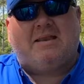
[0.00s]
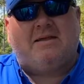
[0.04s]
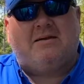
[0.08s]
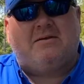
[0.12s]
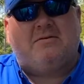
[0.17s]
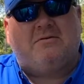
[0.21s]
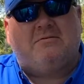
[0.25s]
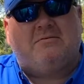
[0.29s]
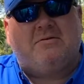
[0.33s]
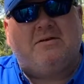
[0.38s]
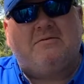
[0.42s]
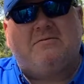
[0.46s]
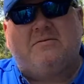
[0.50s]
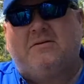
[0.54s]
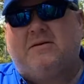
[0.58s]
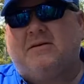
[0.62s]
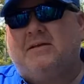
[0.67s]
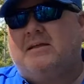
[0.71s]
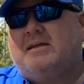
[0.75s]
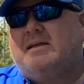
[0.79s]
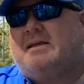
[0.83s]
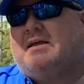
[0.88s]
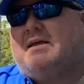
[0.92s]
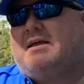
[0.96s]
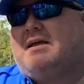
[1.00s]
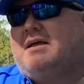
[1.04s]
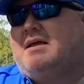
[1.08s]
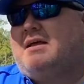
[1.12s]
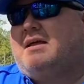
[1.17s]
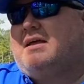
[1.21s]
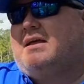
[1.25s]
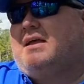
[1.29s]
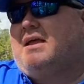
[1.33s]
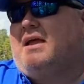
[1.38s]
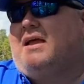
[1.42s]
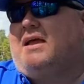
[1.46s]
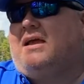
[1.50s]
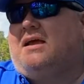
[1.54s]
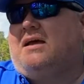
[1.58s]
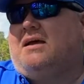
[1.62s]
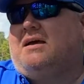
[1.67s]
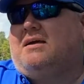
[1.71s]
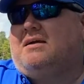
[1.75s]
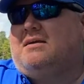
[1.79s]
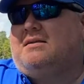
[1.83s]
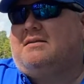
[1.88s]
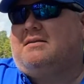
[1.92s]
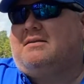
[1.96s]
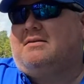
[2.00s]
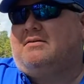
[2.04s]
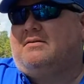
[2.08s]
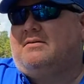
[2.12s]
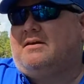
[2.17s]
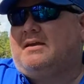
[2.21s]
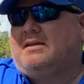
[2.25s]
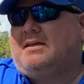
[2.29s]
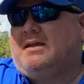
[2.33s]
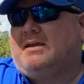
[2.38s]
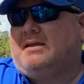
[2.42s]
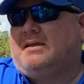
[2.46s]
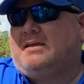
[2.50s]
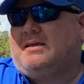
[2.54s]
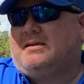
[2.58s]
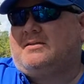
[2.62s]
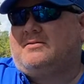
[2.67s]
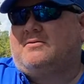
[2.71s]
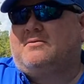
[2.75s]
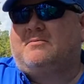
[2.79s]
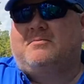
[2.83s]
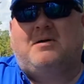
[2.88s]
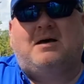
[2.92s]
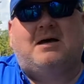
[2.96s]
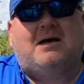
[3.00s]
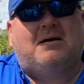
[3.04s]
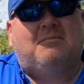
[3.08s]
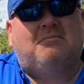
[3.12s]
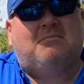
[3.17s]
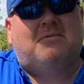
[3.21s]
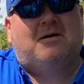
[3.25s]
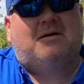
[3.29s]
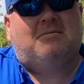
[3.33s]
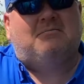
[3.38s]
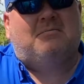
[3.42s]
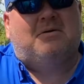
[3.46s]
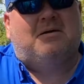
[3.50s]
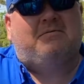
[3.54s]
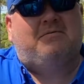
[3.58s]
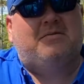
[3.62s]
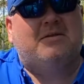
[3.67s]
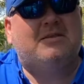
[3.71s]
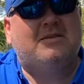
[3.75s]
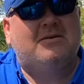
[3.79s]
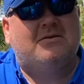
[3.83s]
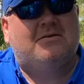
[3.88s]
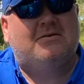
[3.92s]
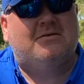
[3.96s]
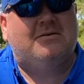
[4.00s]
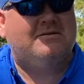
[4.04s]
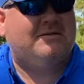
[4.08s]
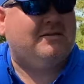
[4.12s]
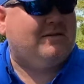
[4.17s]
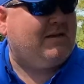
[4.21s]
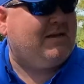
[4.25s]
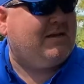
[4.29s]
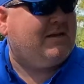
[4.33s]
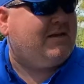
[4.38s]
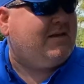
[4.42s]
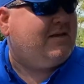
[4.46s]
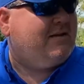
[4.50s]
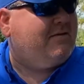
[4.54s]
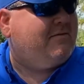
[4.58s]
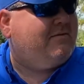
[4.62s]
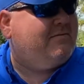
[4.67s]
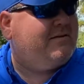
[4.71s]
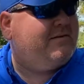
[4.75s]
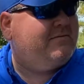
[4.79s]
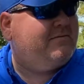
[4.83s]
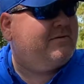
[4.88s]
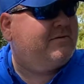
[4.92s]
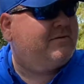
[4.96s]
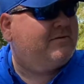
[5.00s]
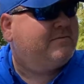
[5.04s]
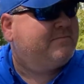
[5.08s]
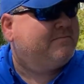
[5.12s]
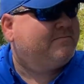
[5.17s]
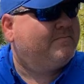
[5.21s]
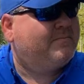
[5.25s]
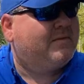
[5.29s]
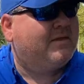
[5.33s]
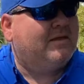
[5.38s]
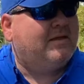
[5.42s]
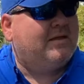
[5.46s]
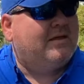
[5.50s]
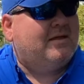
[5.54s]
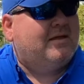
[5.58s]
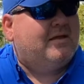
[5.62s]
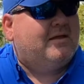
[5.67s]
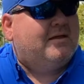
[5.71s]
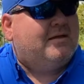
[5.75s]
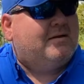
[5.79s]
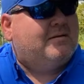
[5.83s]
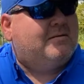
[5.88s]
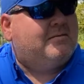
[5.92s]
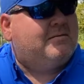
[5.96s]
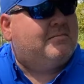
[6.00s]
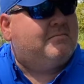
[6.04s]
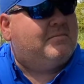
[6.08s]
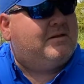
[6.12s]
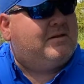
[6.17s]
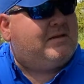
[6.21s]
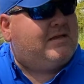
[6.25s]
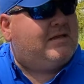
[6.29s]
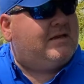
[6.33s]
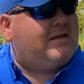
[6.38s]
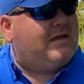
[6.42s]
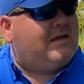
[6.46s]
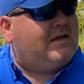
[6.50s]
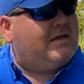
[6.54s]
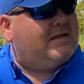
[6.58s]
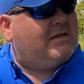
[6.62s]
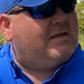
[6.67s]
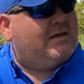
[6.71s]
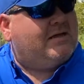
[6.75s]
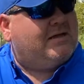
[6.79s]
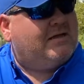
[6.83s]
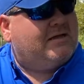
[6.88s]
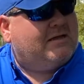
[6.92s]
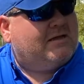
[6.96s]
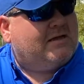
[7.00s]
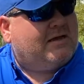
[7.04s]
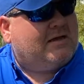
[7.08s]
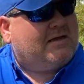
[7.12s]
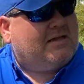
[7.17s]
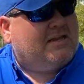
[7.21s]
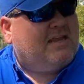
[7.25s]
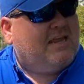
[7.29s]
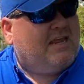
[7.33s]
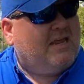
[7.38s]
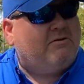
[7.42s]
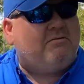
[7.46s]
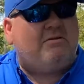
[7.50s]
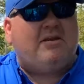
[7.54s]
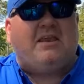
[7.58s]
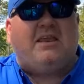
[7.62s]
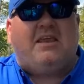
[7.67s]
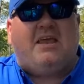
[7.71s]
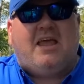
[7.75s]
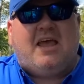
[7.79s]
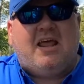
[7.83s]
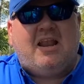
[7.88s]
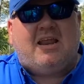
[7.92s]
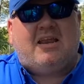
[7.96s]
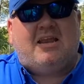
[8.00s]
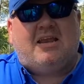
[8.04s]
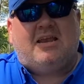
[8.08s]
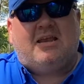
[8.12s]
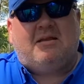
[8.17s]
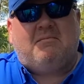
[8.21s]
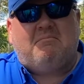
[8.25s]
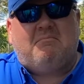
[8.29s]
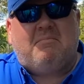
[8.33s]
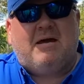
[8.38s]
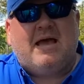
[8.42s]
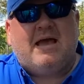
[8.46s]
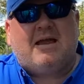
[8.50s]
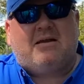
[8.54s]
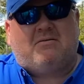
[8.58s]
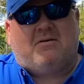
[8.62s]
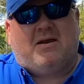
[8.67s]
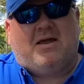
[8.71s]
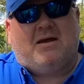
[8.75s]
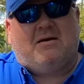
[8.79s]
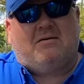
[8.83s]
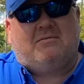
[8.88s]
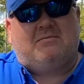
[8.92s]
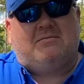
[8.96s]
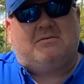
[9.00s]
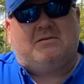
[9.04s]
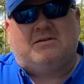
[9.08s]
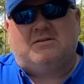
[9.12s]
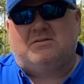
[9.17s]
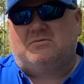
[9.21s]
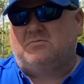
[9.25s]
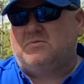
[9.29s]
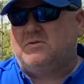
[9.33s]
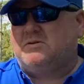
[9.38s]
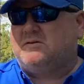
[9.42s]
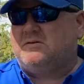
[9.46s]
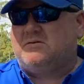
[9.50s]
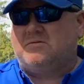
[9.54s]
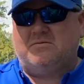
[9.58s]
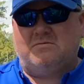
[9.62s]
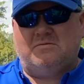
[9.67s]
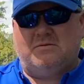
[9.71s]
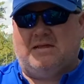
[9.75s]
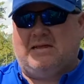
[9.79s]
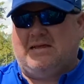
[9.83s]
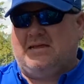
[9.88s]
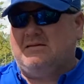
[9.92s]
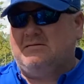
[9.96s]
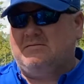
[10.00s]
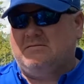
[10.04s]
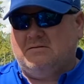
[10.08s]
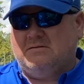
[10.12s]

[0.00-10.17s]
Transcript: down the river. I kicked on my 50 horse and got down the river. But then I could hear it yelling in the background. This real, like,